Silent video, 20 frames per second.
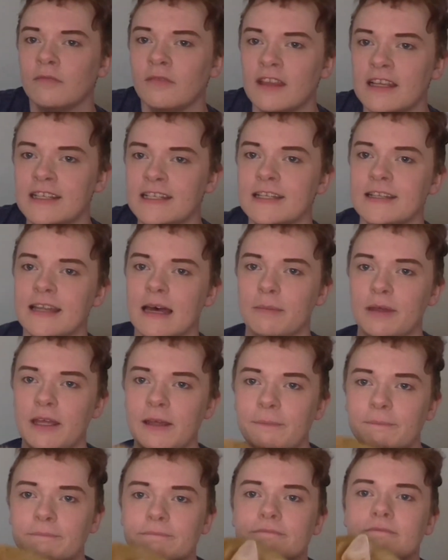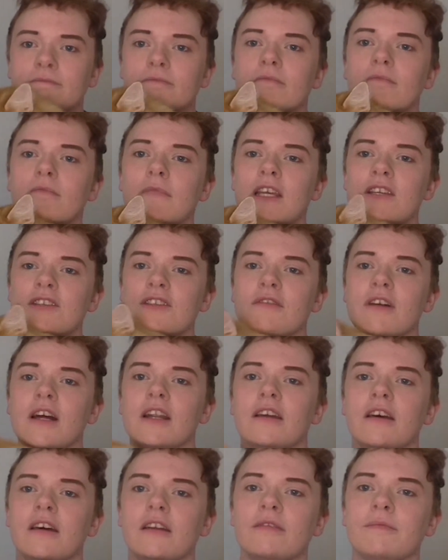This is Dabby. He's the
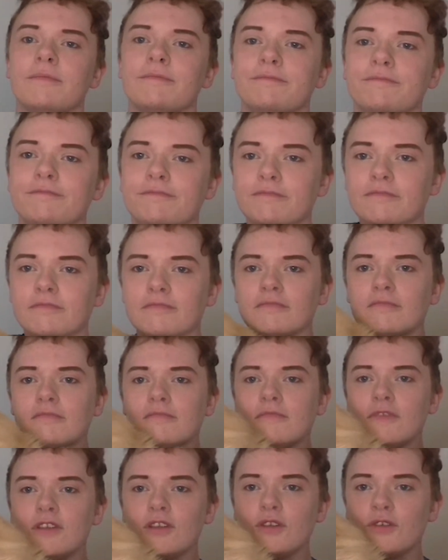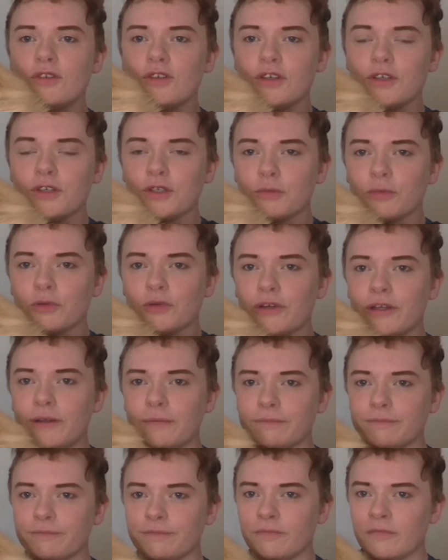redhead. He's the ginger boy.
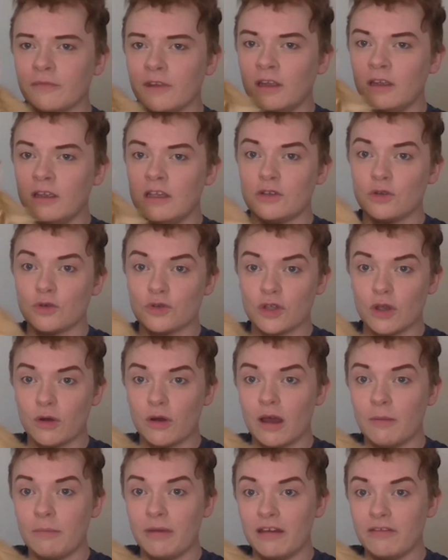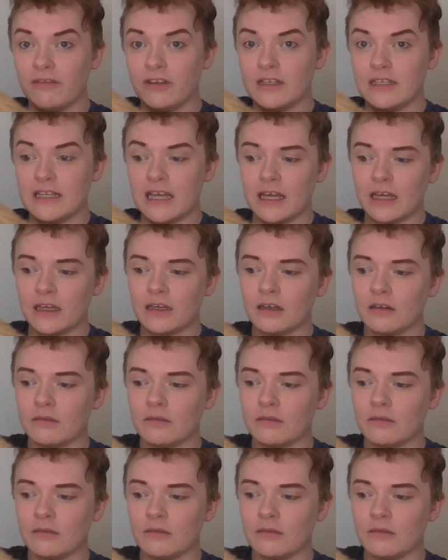He's also a bit of a dick.